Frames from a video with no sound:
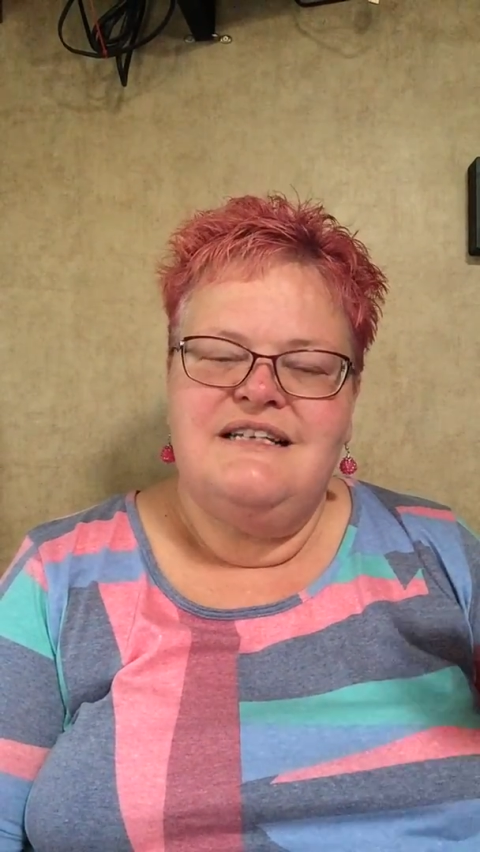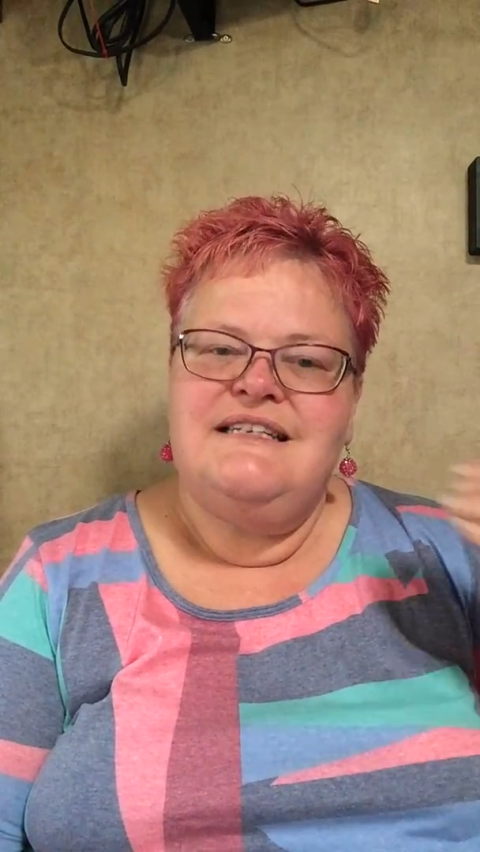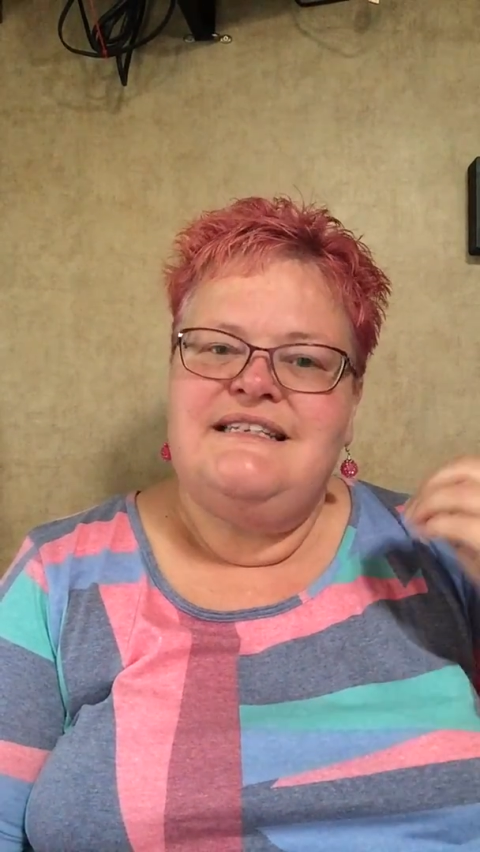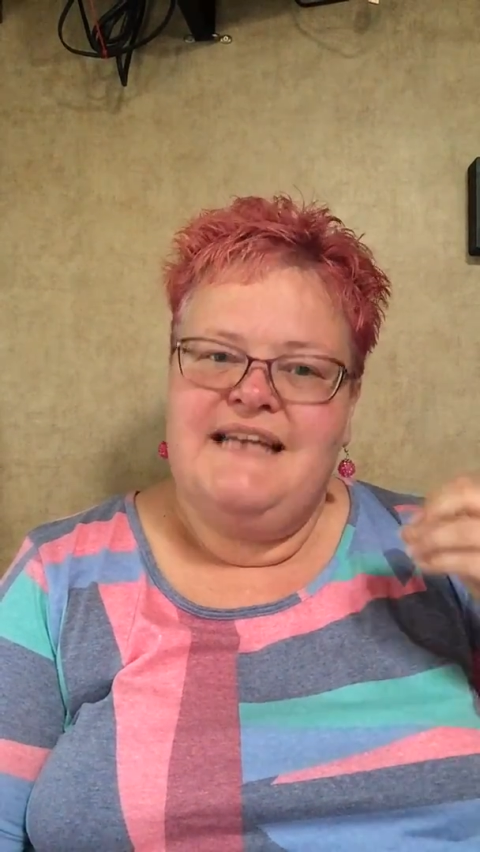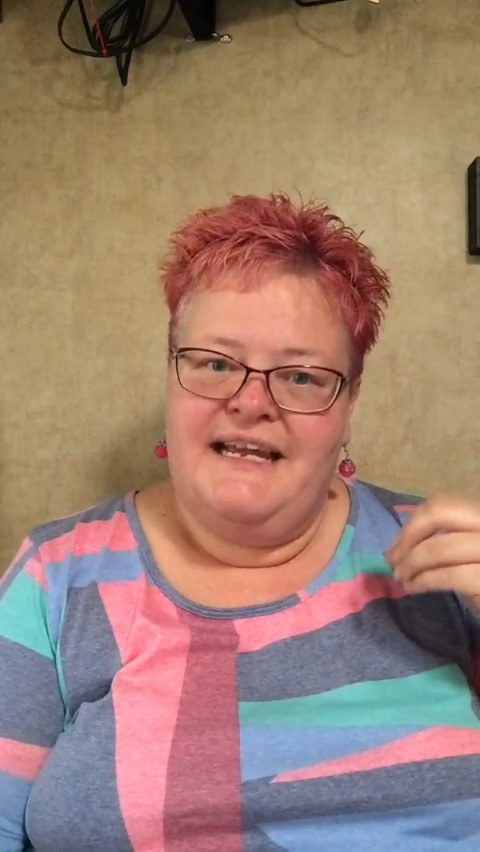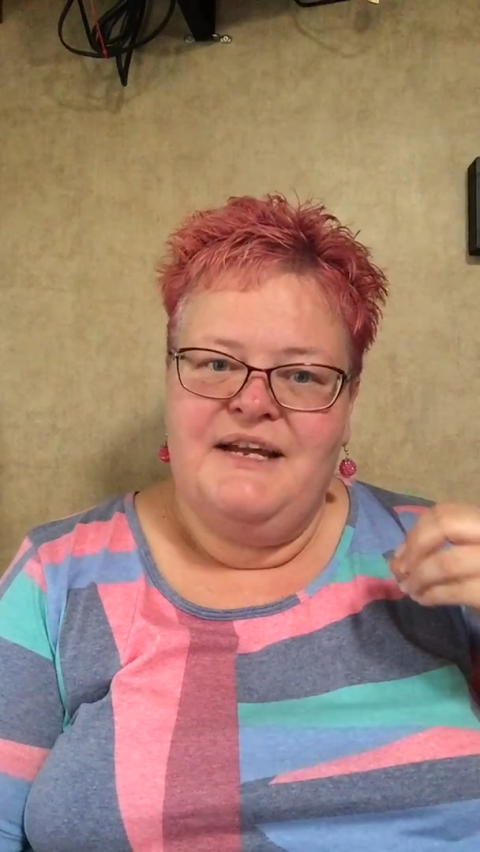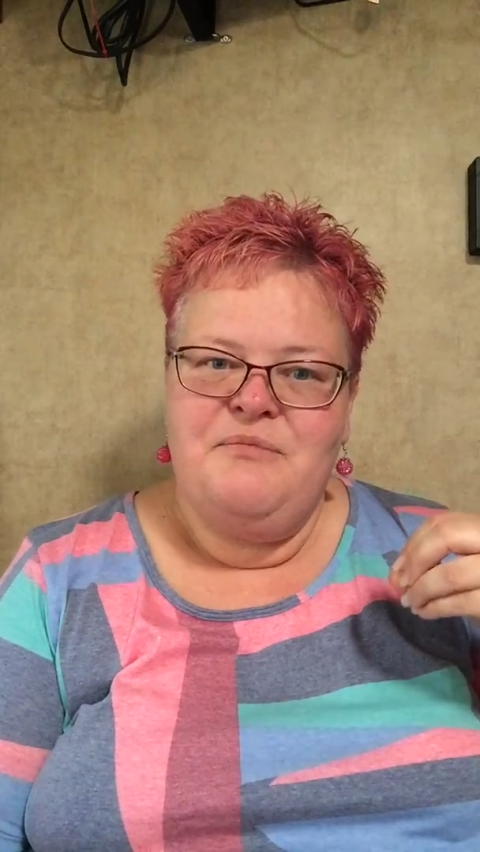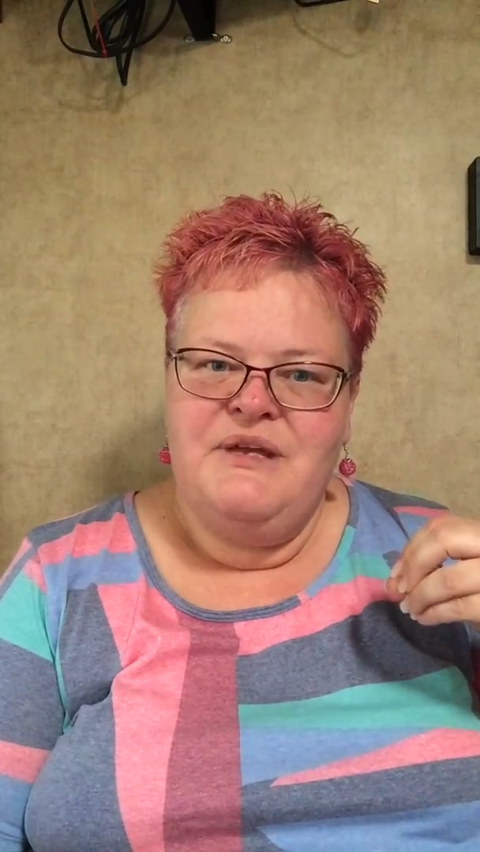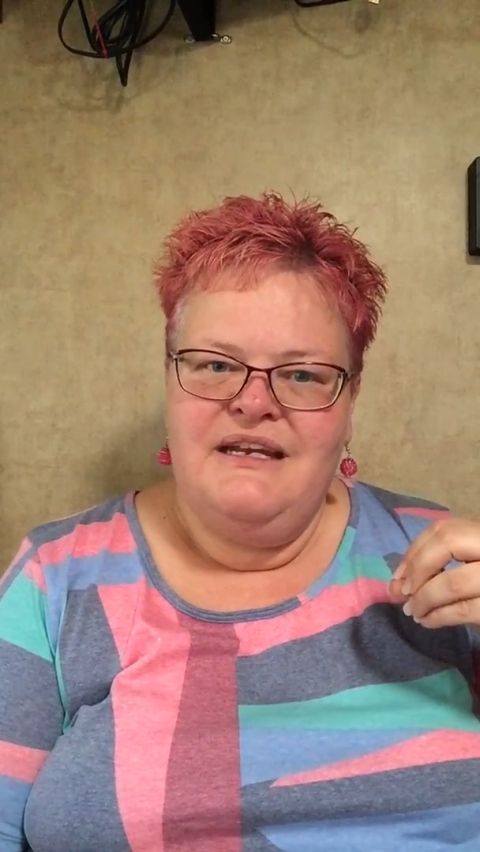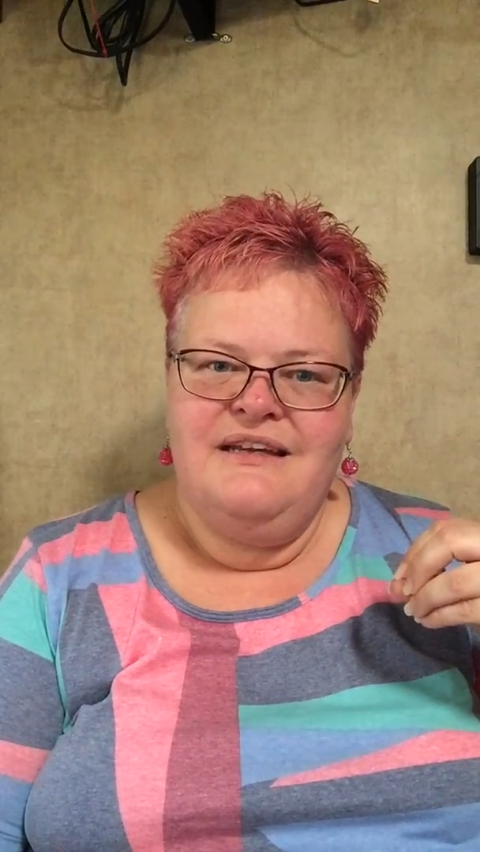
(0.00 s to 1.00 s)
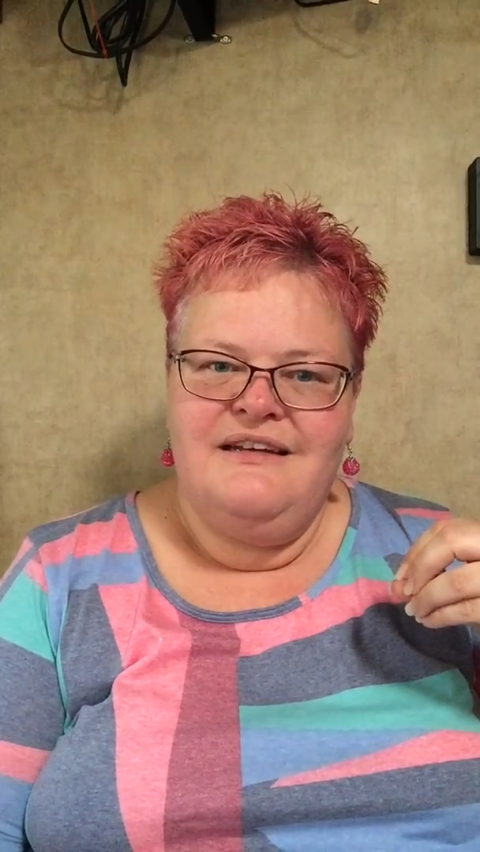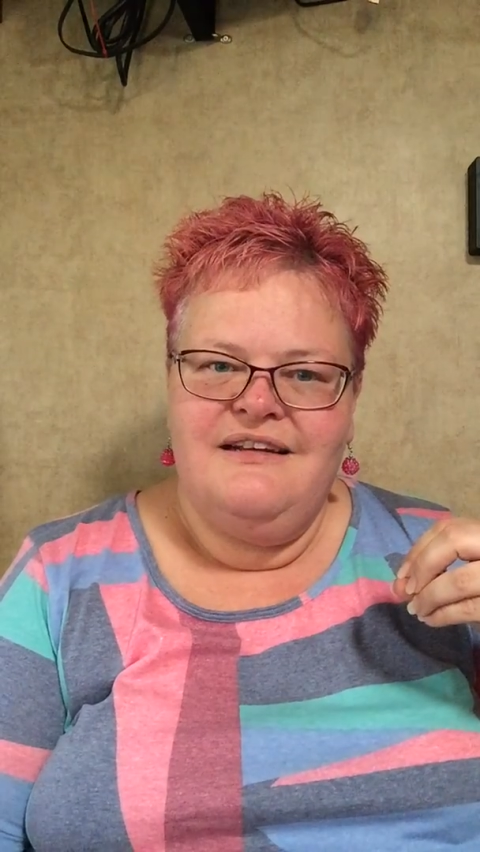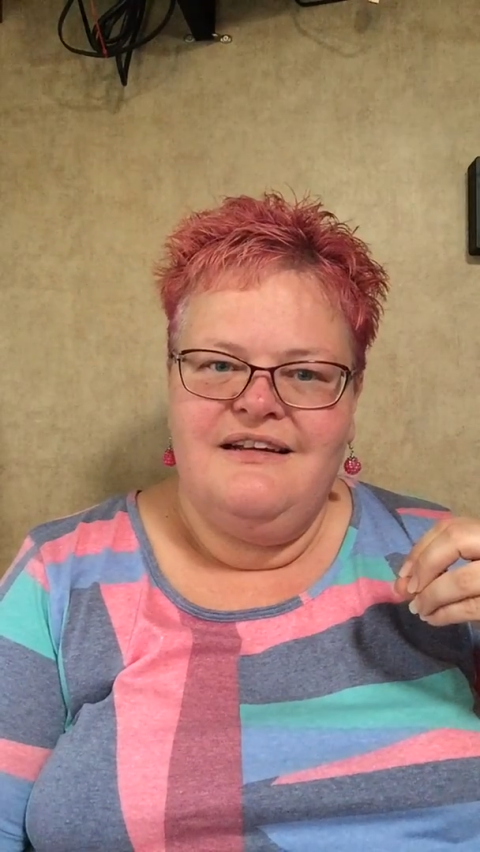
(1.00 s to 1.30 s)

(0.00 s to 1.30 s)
to take a minute